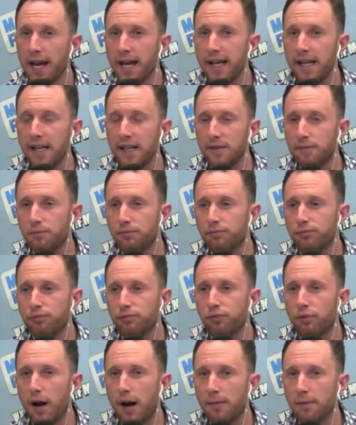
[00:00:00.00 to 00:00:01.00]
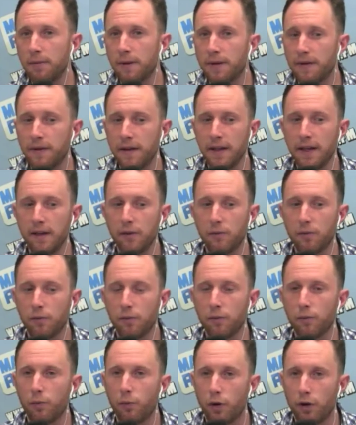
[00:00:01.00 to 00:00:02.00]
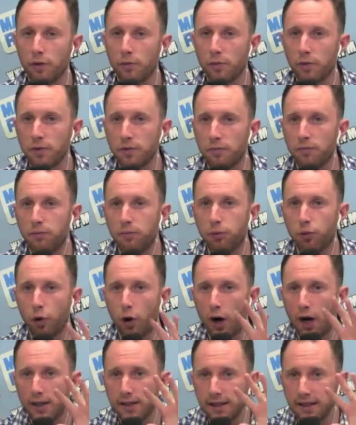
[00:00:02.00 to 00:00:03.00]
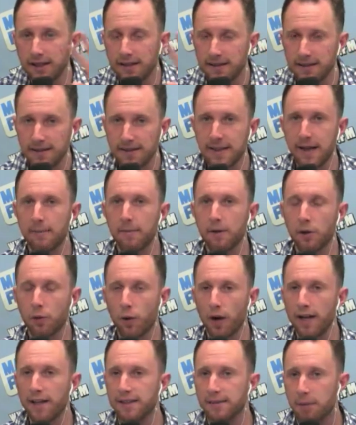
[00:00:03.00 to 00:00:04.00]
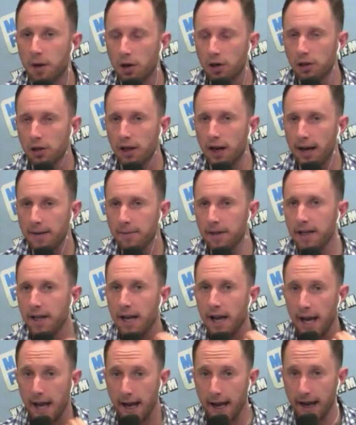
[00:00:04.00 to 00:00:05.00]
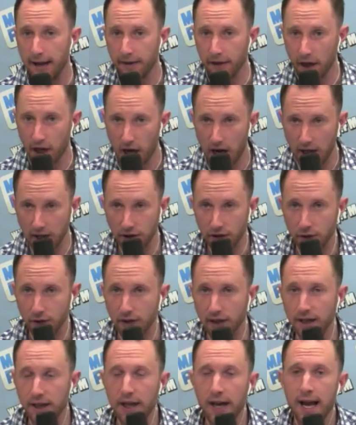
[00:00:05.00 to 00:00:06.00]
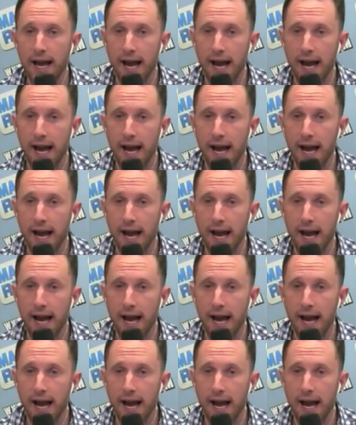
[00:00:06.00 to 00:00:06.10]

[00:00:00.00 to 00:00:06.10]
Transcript: he's probably thinking one of the most broadly and systemic ways about climate in the country.